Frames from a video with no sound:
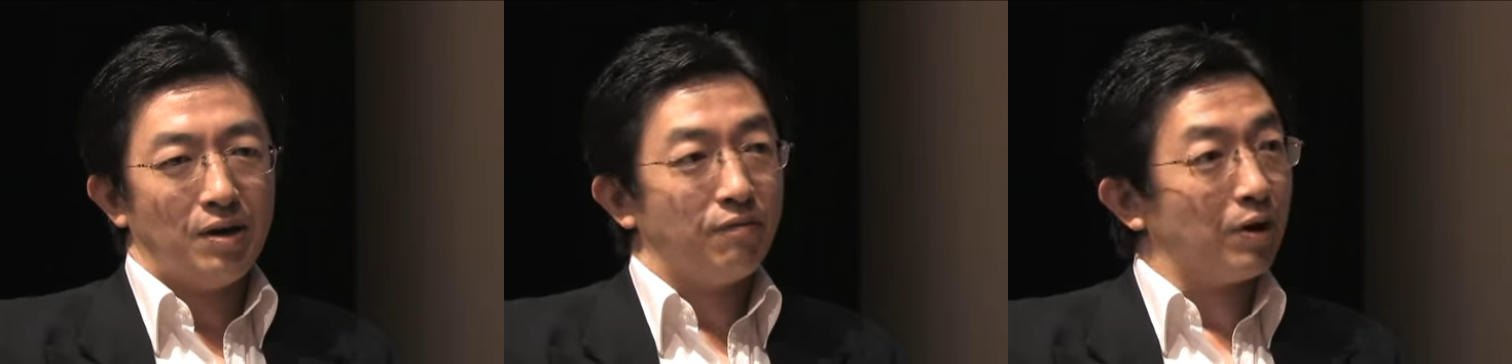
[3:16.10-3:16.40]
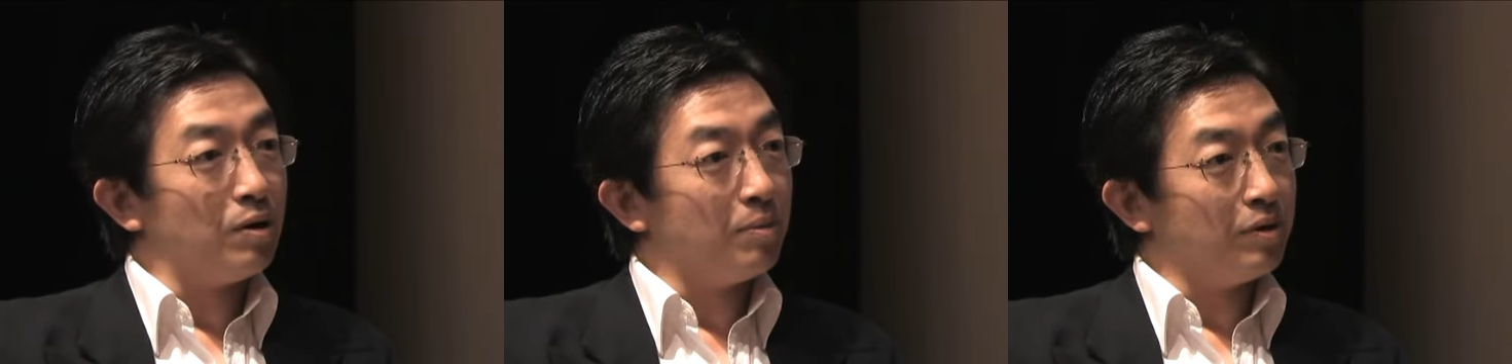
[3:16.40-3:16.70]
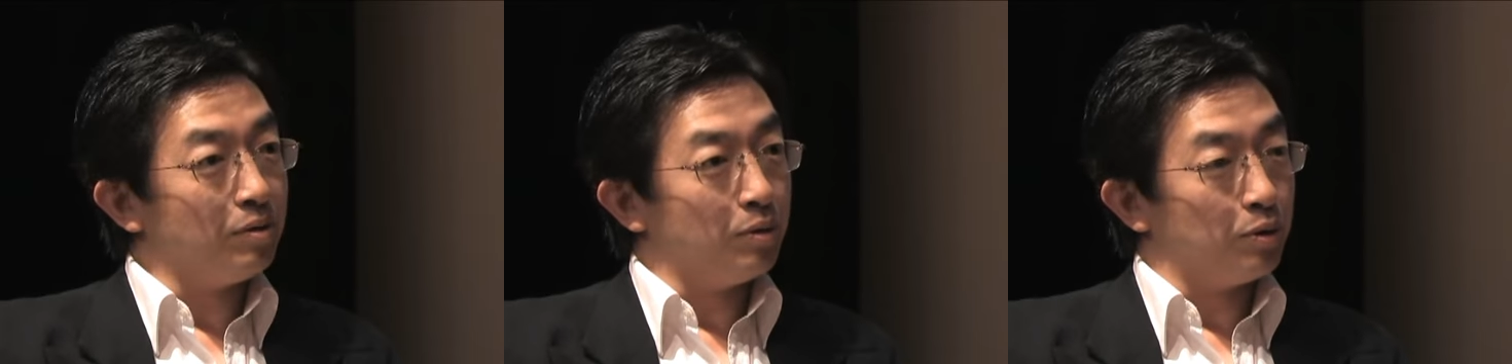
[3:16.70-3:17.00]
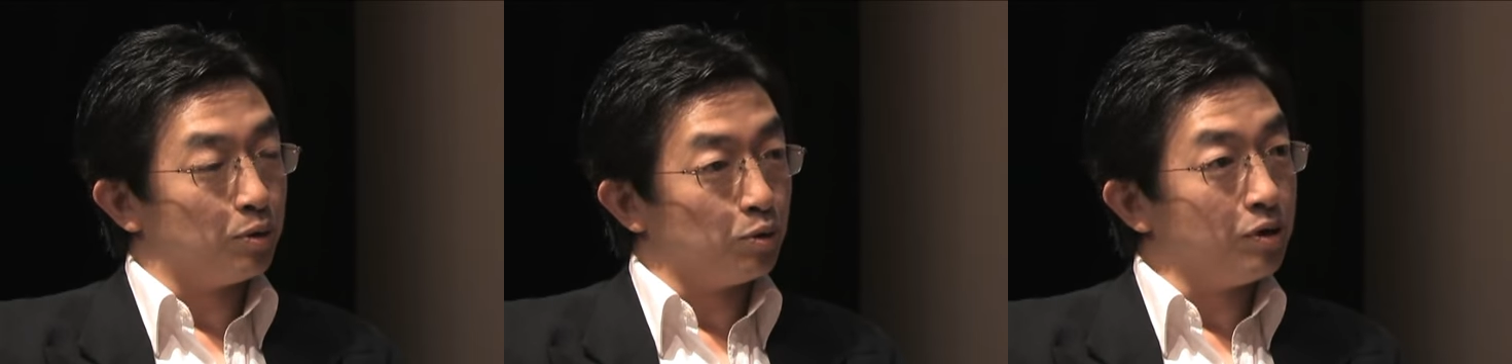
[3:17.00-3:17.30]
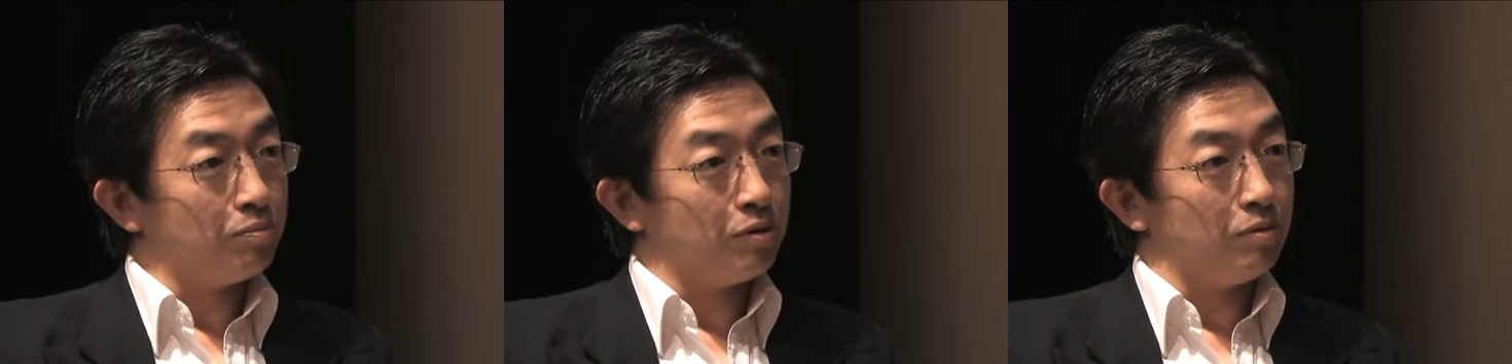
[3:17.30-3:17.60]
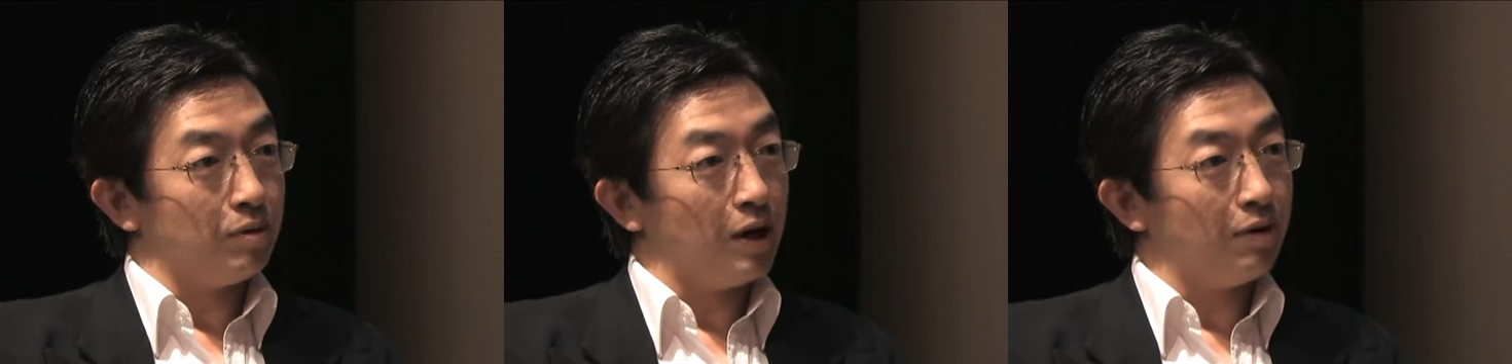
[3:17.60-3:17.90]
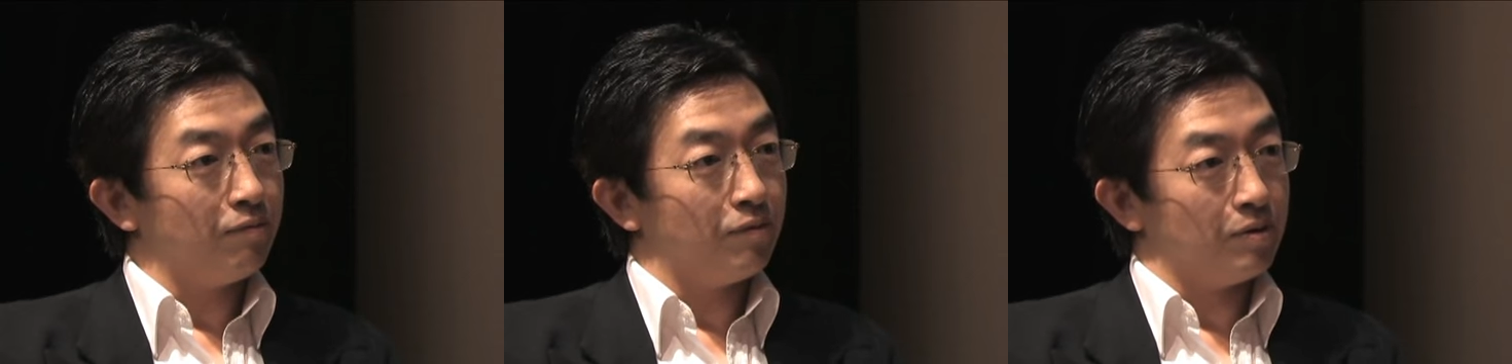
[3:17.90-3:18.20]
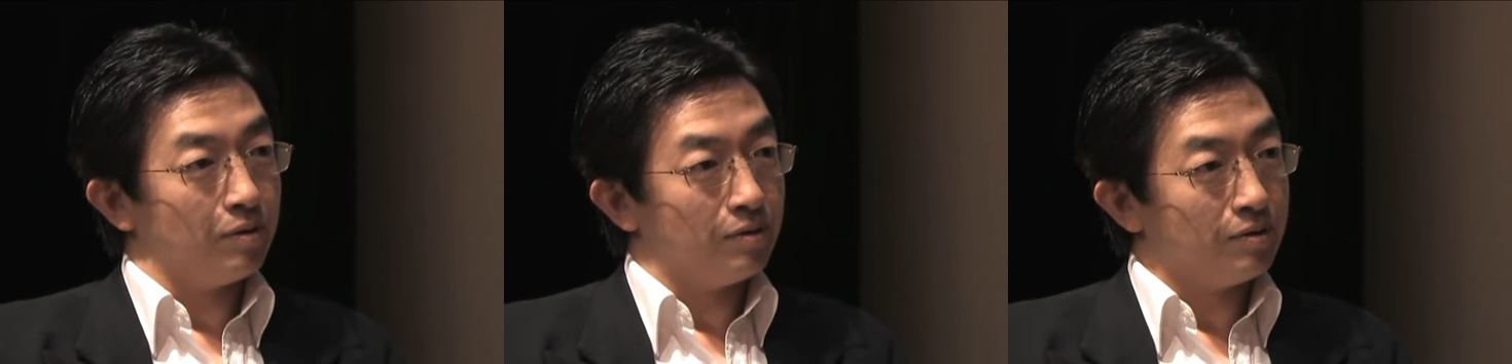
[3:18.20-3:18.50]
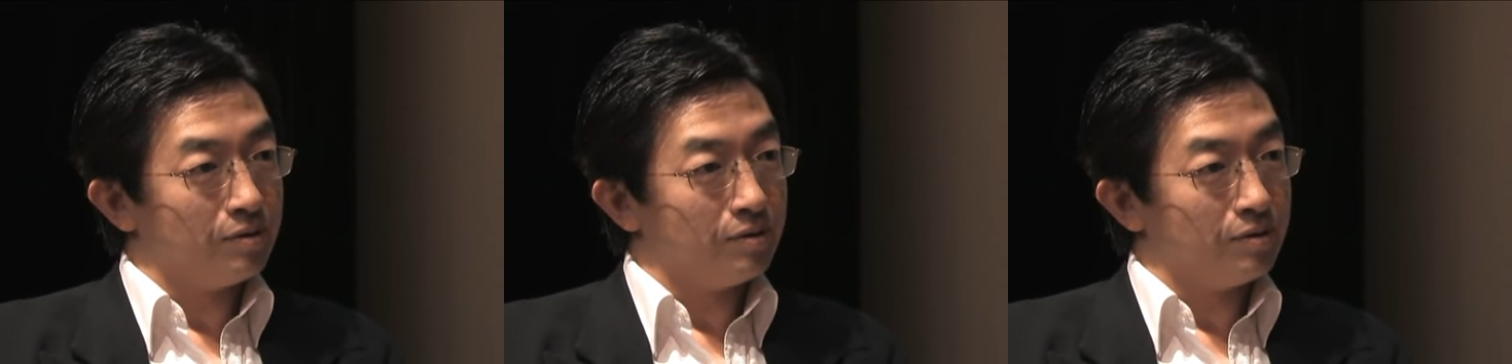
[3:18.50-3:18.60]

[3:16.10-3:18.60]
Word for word: environment you, you grew up, you have uh,